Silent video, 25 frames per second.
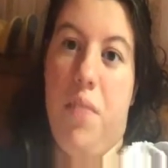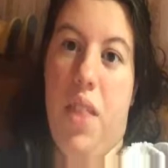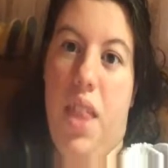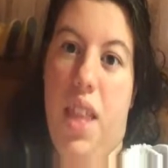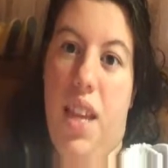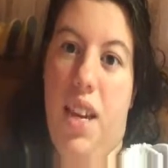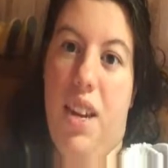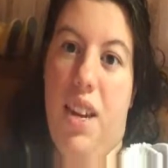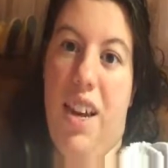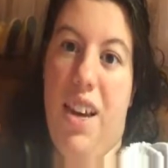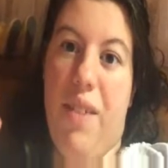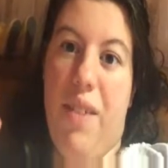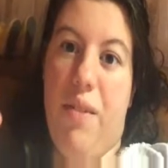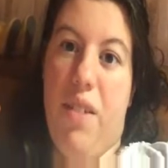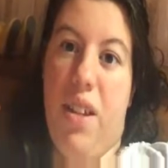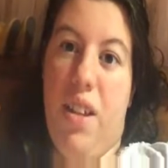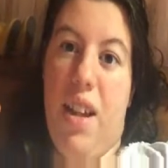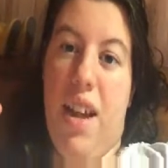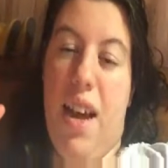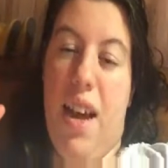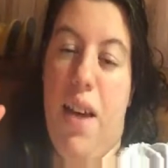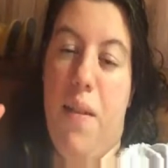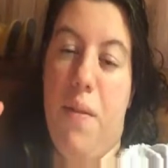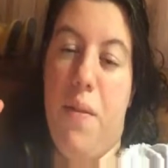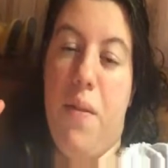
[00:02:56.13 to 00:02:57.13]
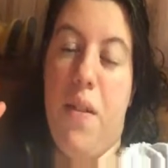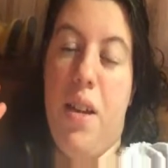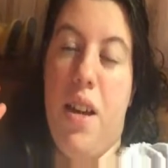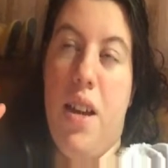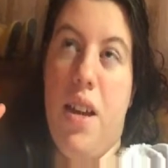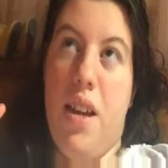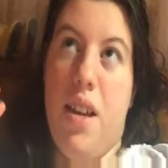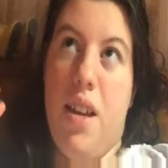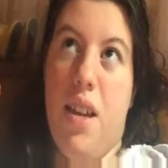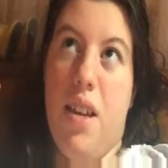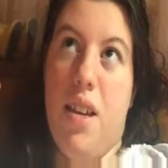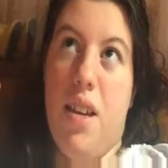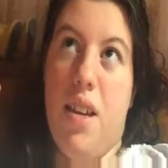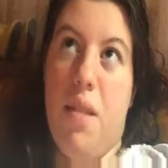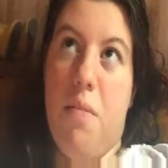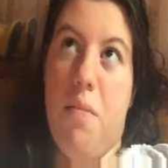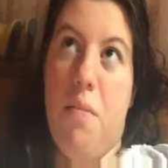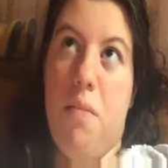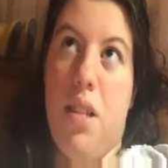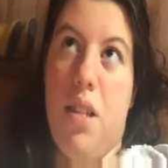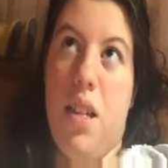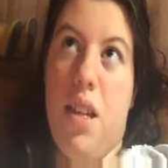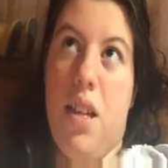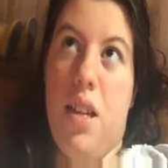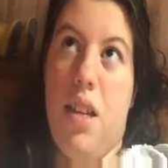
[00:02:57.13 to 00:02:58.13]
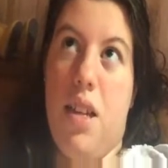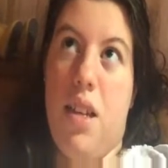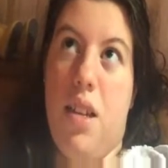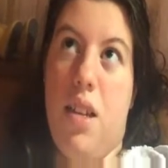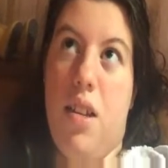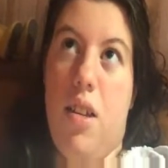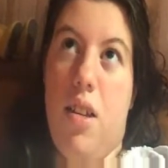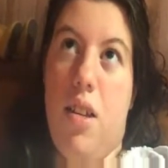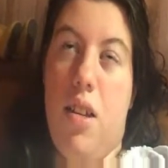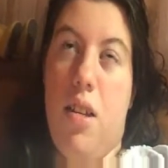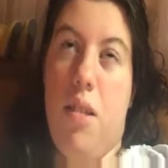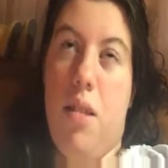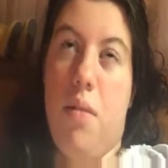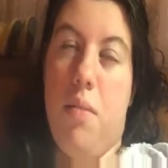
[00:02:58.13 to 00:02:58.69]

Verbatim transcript: Then I will have completed